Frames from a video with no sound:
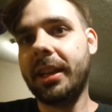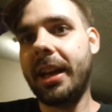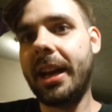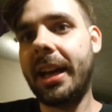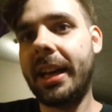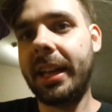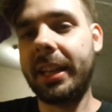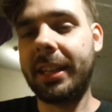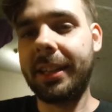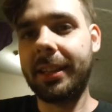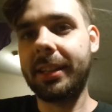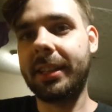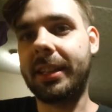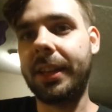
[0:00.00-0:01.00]
had
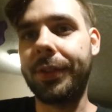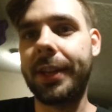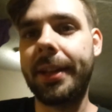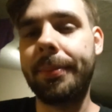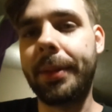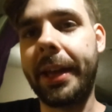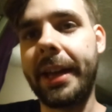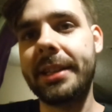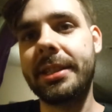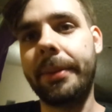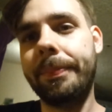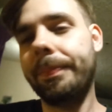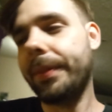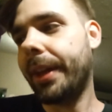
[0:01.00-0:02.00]
given him the heads
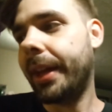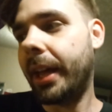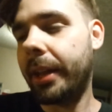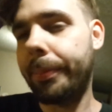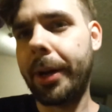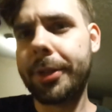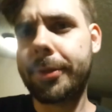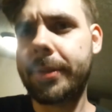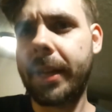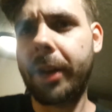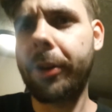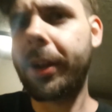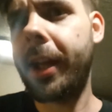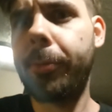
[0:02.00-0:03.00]
up. And the boss was like,
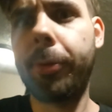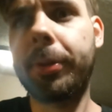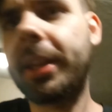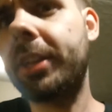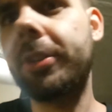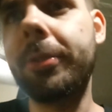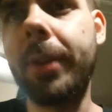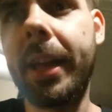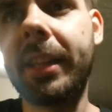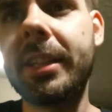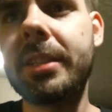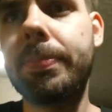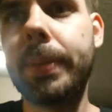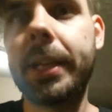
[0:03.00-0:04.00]
okay, well, can you at
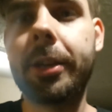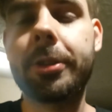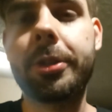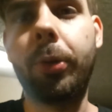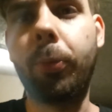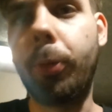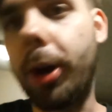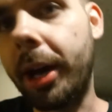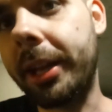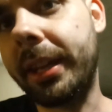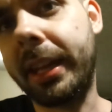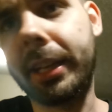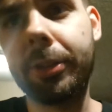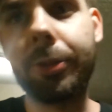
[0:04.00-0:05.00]
least be here till 1?
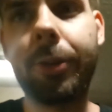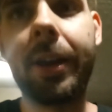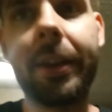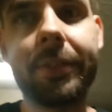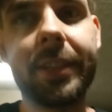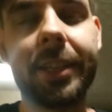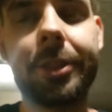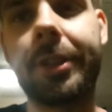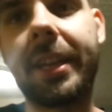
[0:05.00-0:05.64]
Like, you don't have to get your